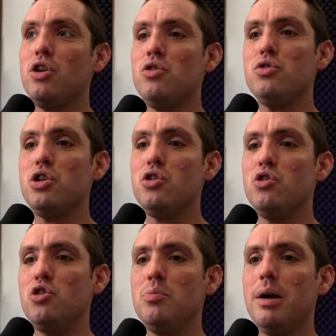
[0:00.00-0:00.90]

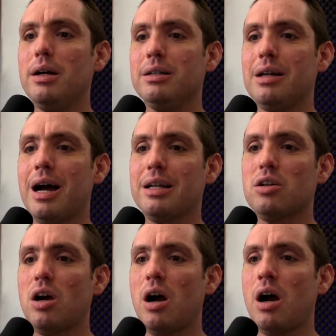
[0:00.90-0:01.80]
youtube.com,
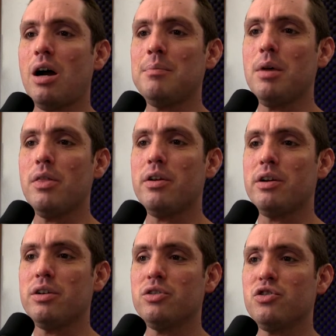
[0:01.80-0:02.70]

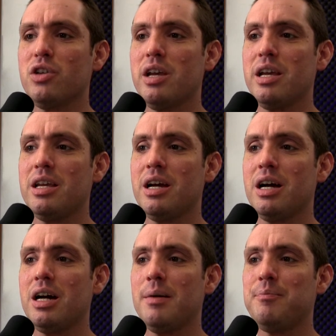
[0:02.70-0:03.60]
there's a,
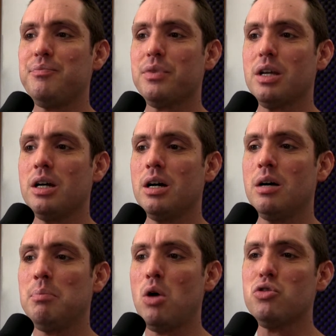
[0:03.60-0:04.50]
uh,
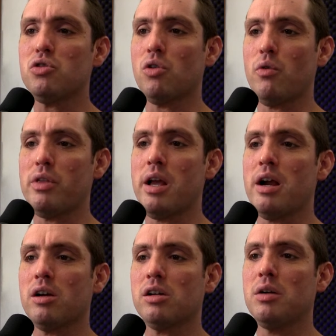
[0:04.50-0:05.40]
a poster over
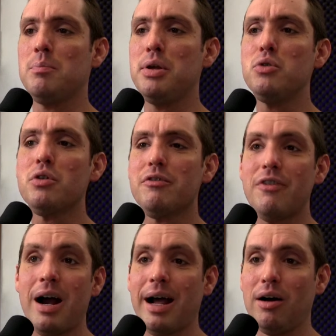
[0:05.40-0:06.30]
there,
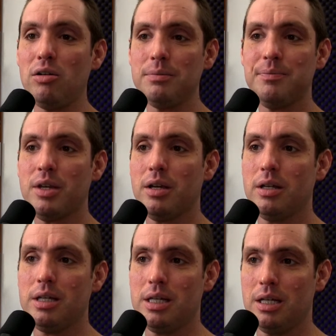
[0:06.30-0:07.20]
Computerphile.
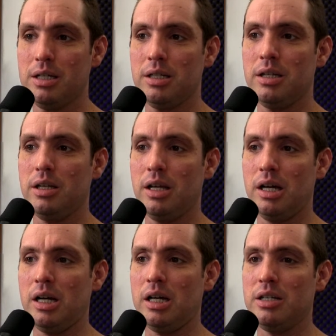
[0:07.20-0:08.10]

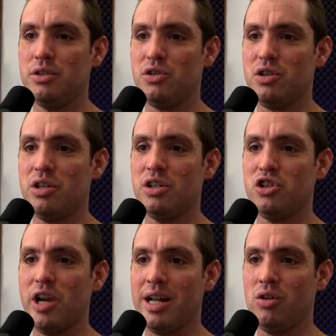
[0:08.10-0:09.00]
Uh, is the
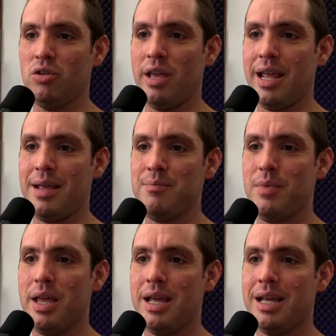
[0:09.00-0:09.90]
channel name,
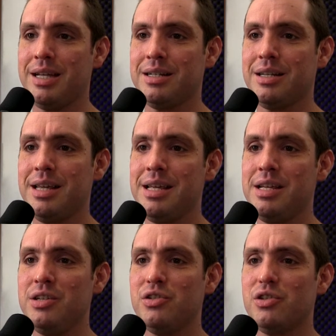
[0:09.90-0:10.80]
and
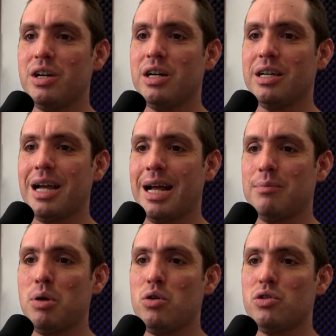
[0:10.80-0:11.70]
he's uh,
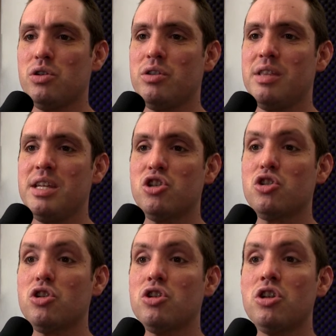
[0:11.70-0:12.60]
got posted the
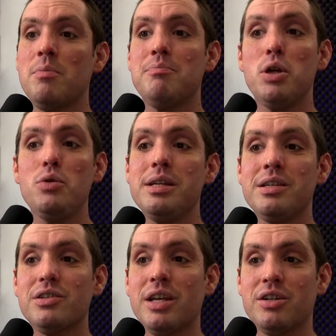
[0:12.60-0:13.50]
CERN Computing
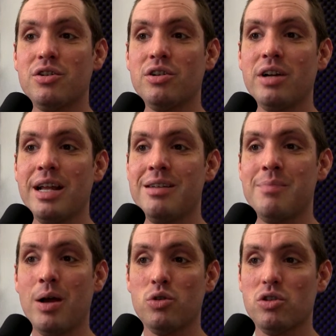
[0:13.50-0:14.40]
Center and
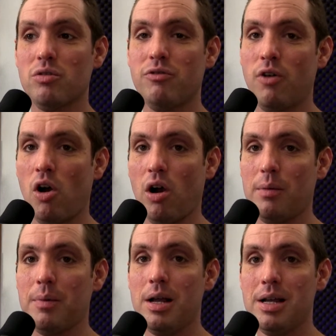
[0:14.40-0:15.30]
Mouse Farm.